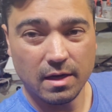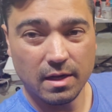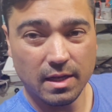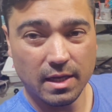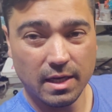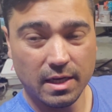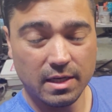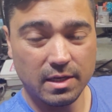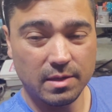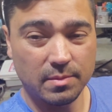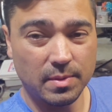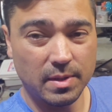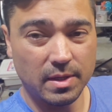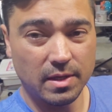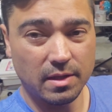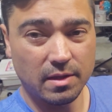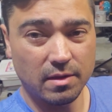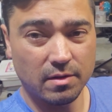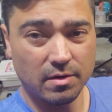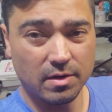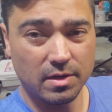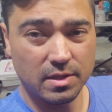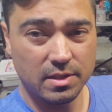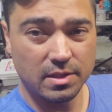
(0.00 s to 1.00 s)
it to be
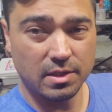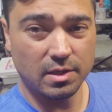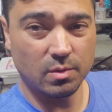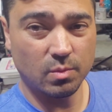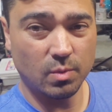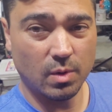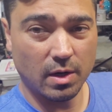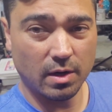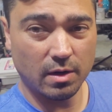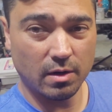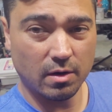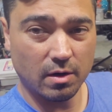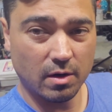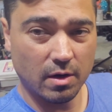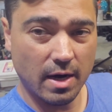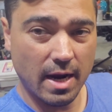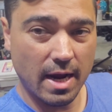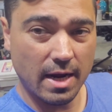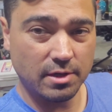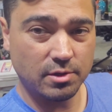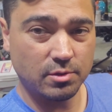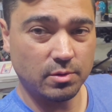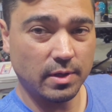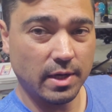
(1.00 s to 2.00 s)
either distilled water or
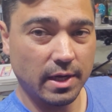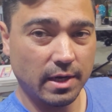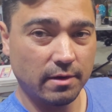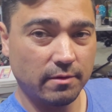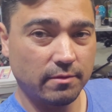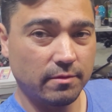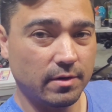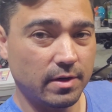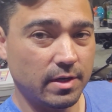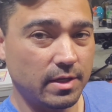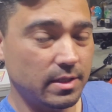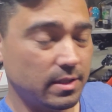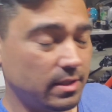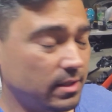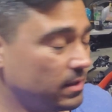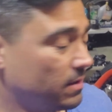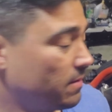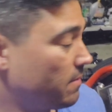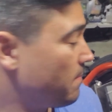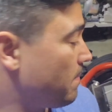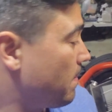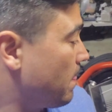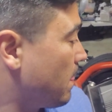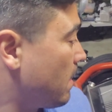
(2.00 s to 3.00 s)
actual antifreeze.
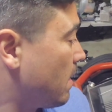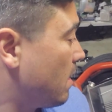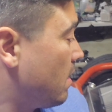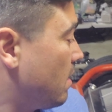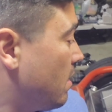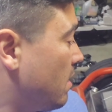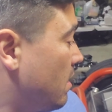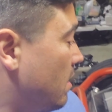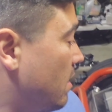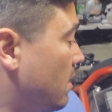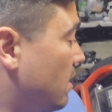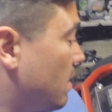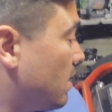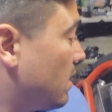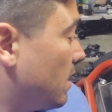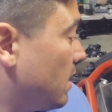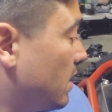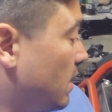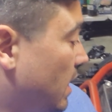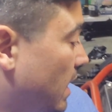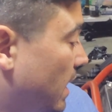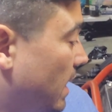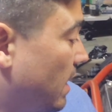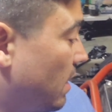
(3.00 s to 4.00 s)

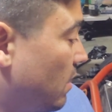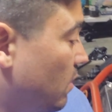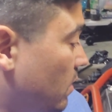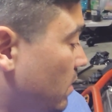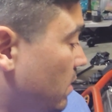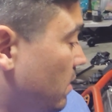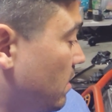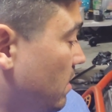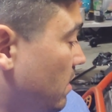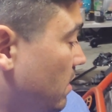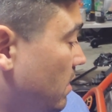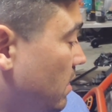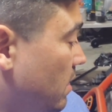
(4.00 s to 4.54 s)
Anyhow,